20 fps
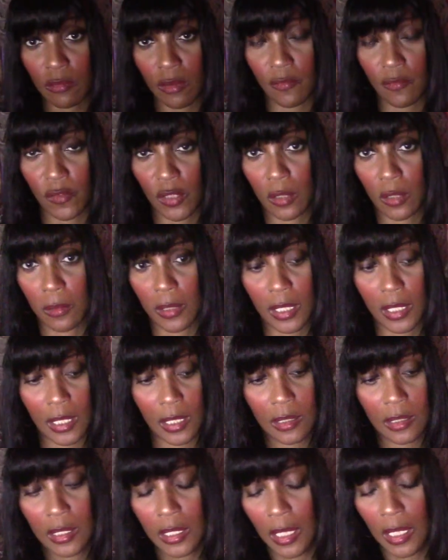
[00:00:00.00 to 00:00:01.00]
a review
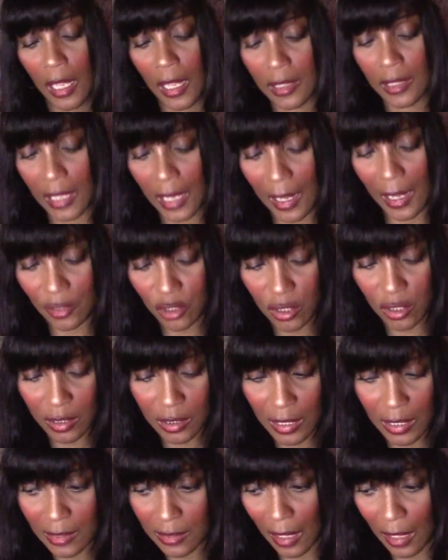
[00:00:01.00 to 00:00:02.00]
here. And it actually
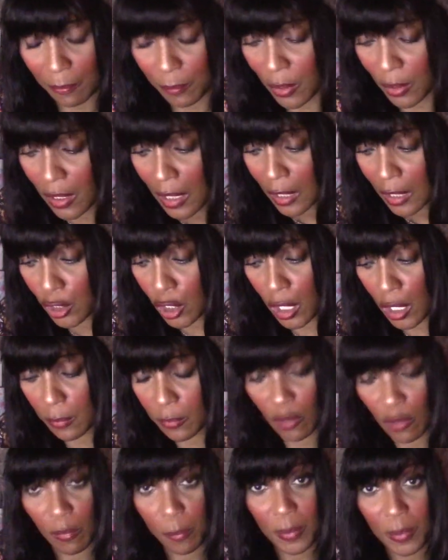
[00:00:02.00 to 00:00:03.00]
says, and but you know,
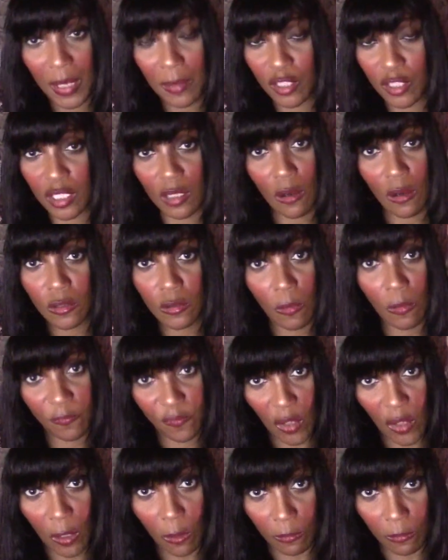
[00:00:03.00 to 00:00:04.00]
the repeat, it's not your
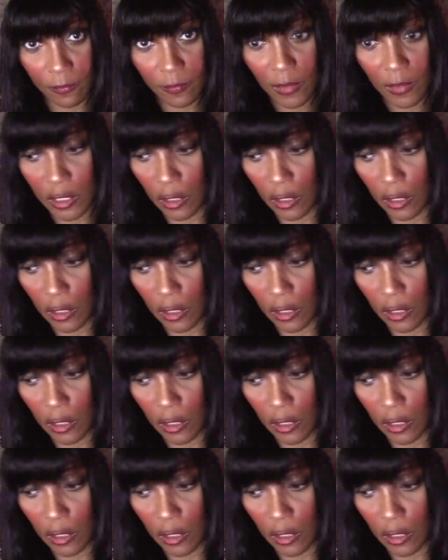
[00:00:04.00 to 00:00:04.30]
fault.